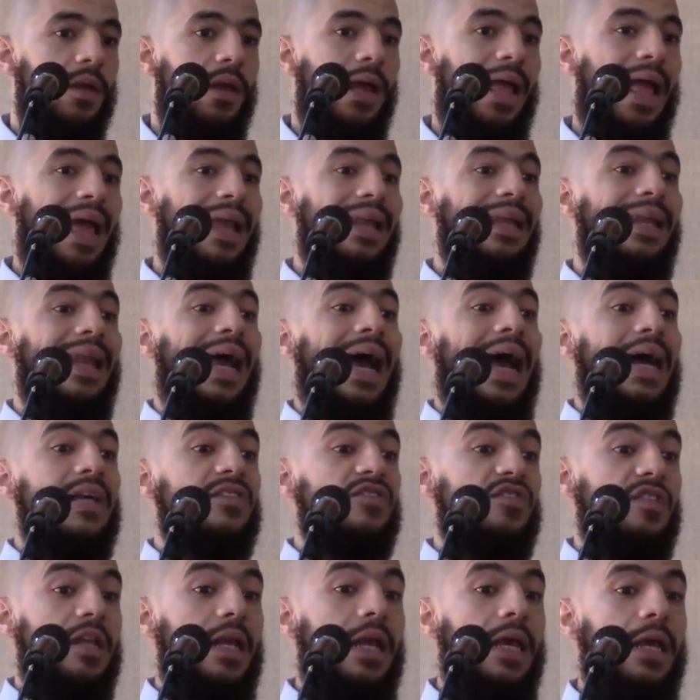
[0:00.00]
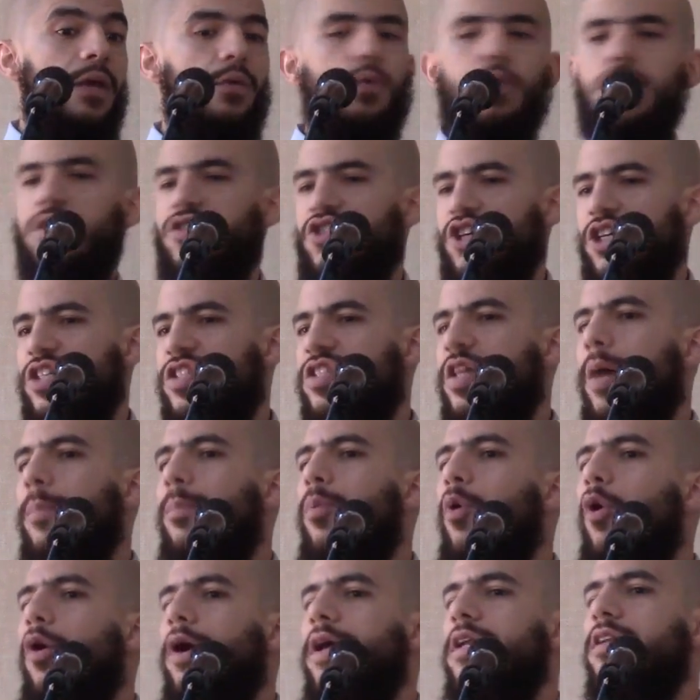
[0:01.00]
And lastly, which is the
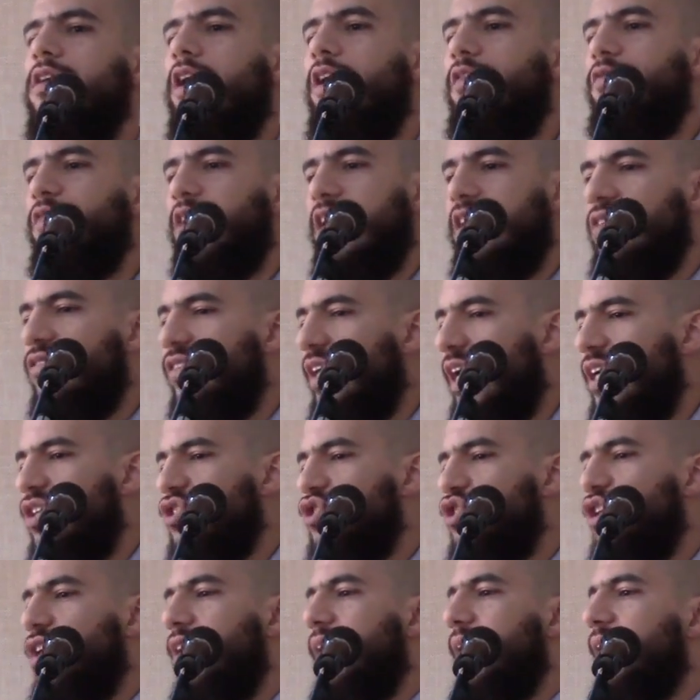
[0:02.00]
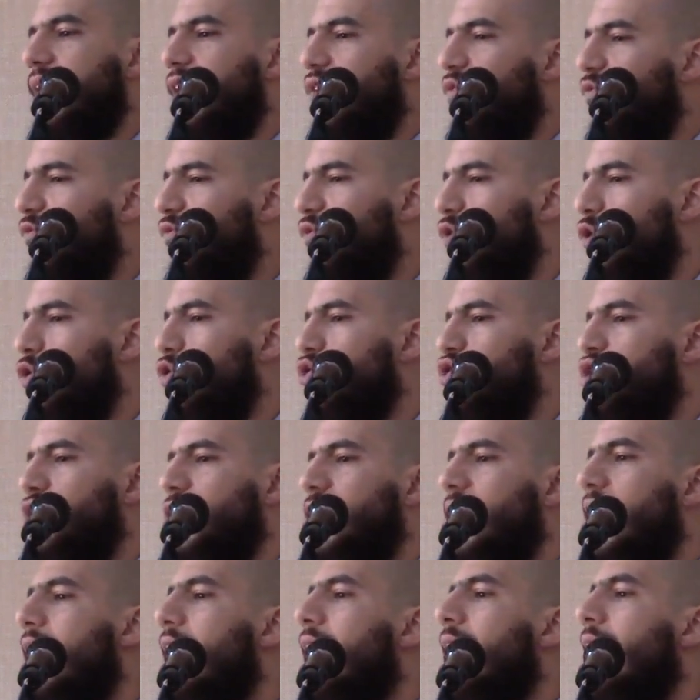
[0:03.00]
point of contention and
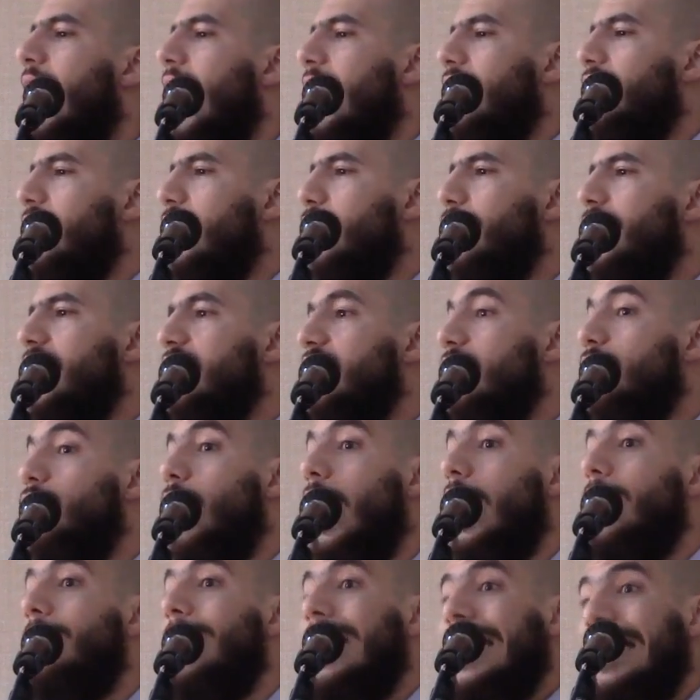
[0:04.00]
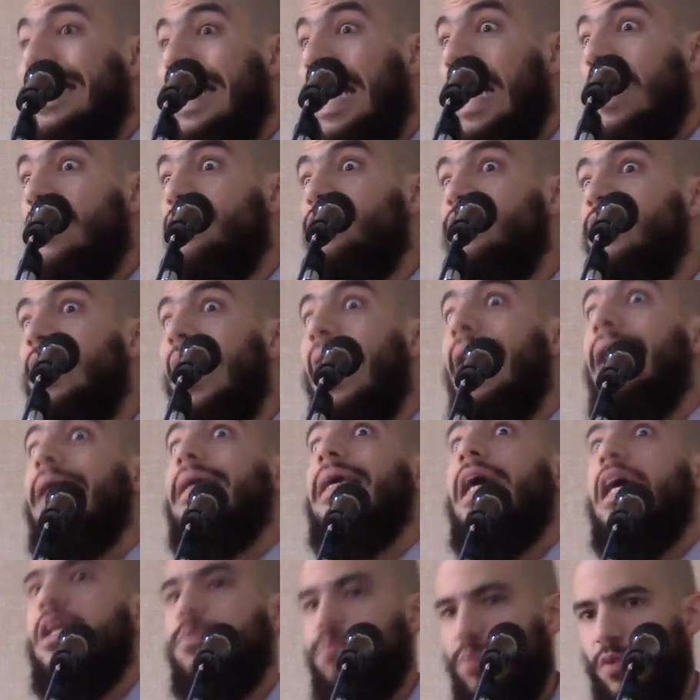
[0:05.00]
confusion, and the reason why many have
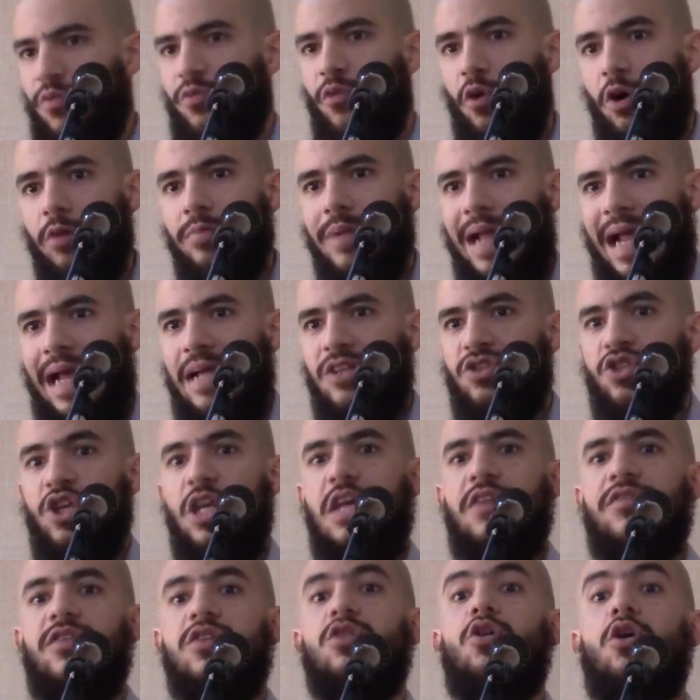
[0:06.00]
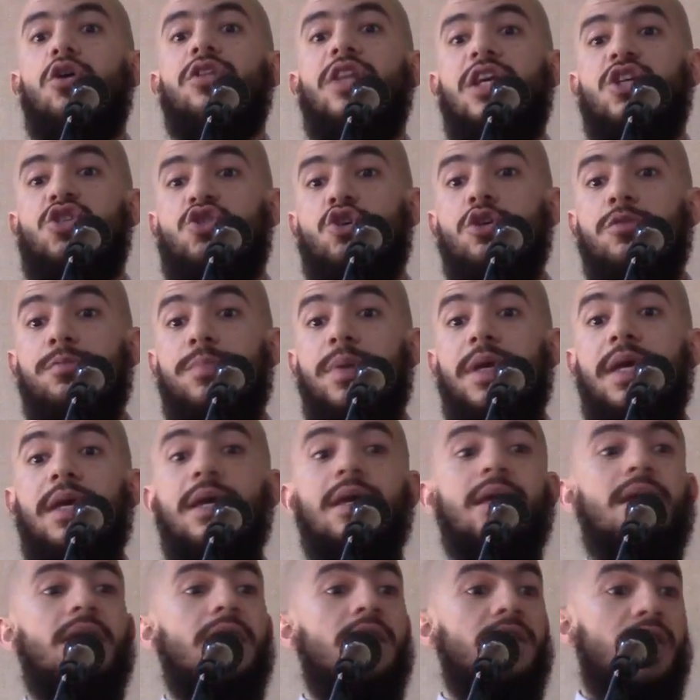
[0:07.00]
not yet performed Hajj, even though they should
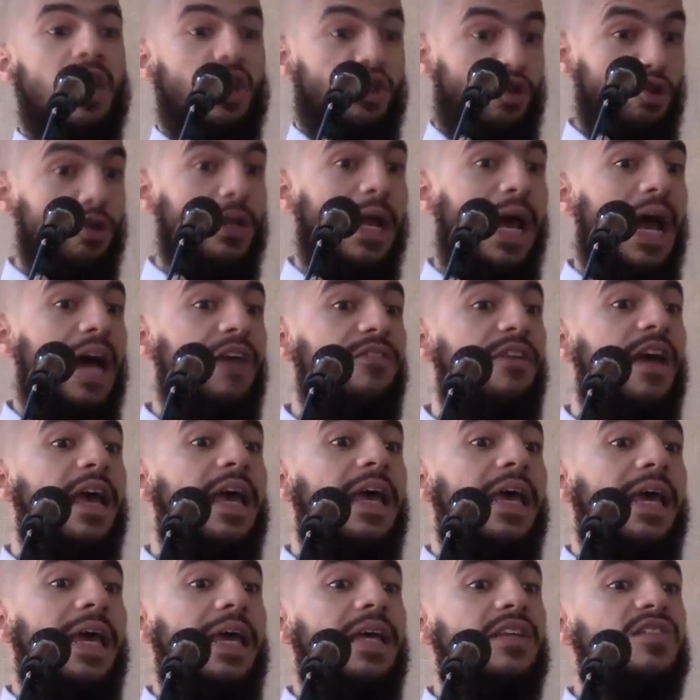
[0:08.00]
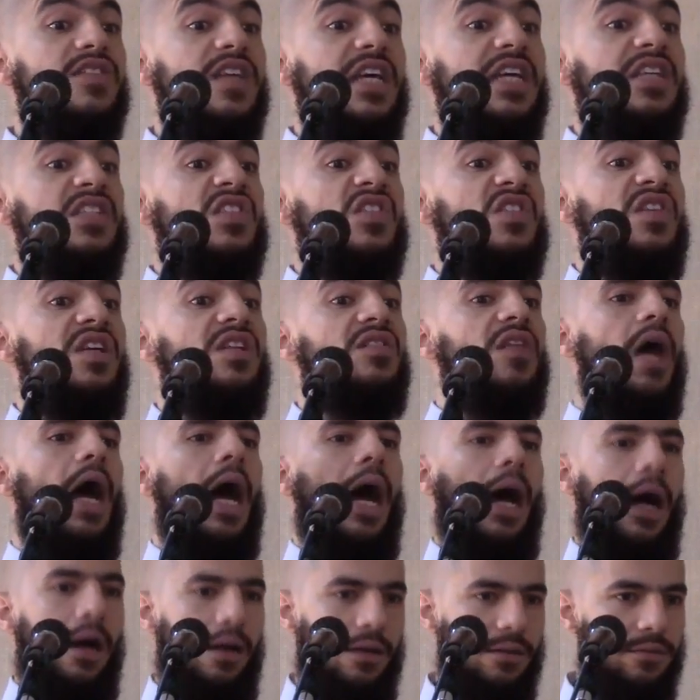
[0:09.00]
be, they should have, is
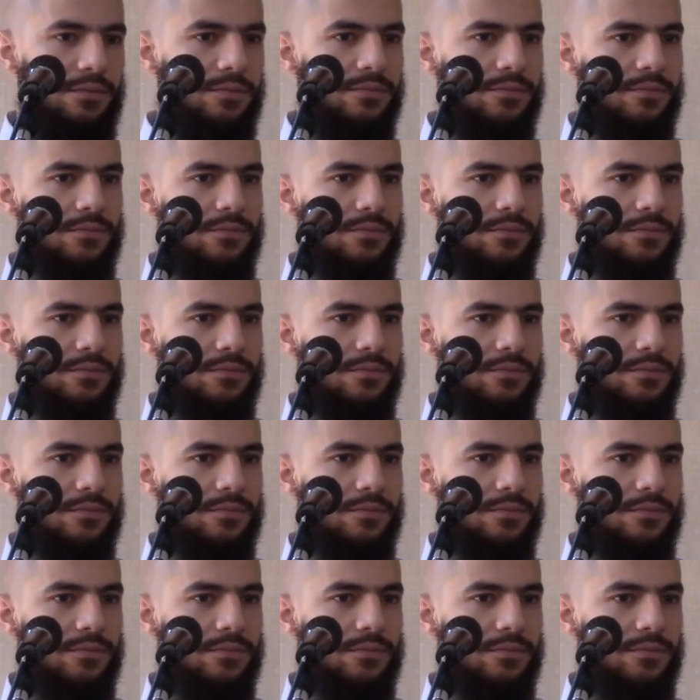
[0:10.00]
istita'a.